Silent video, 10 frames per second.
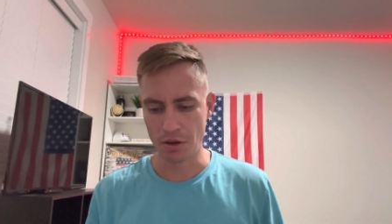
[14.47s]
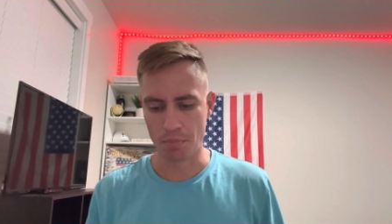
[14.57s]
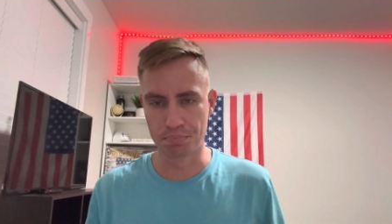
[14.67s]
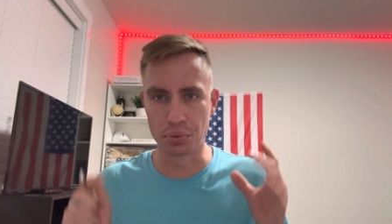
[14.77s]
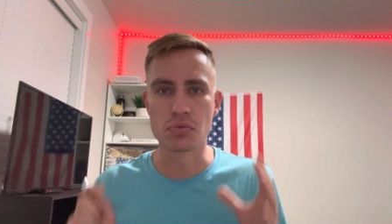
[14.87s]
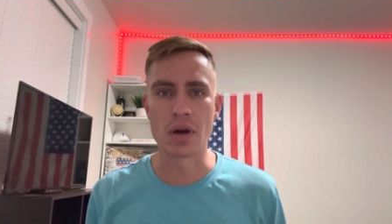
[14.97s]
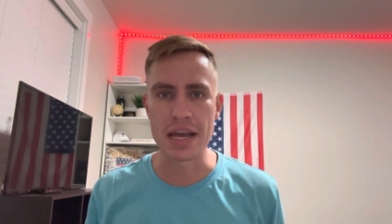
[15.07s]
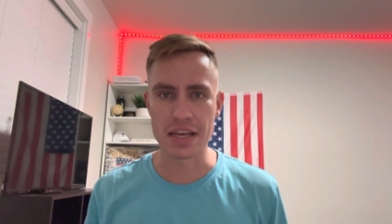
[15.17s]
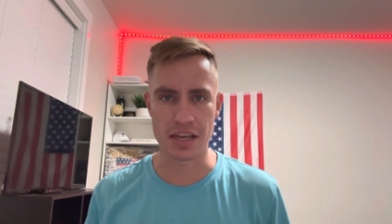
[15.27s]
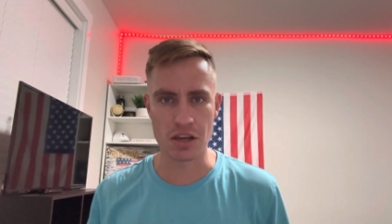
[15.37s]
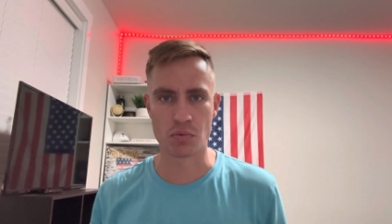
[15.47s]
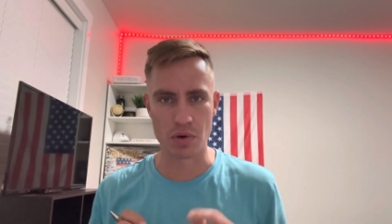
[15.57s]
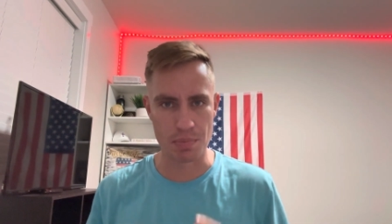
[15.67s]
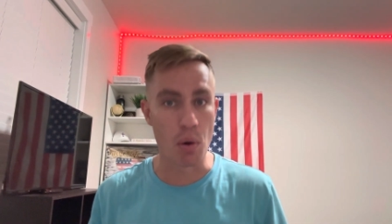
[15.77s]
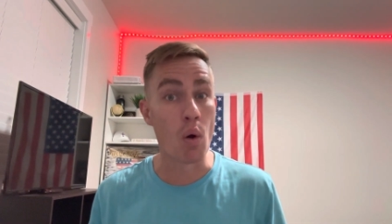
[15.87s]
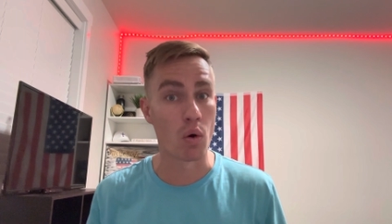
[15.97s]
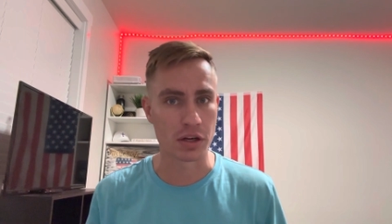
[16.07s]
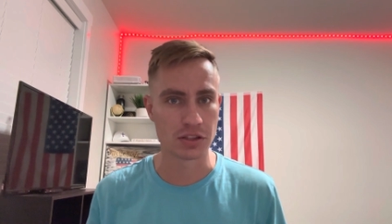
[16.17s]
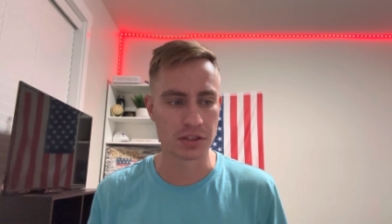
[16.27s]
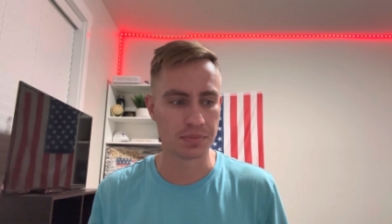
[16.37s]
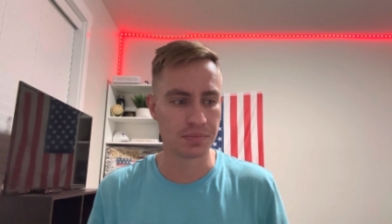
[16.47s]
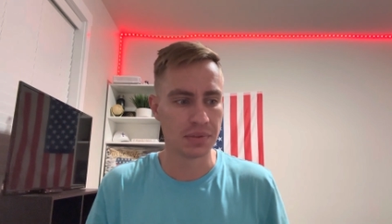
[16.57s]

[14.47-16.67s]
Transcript: Breaking report.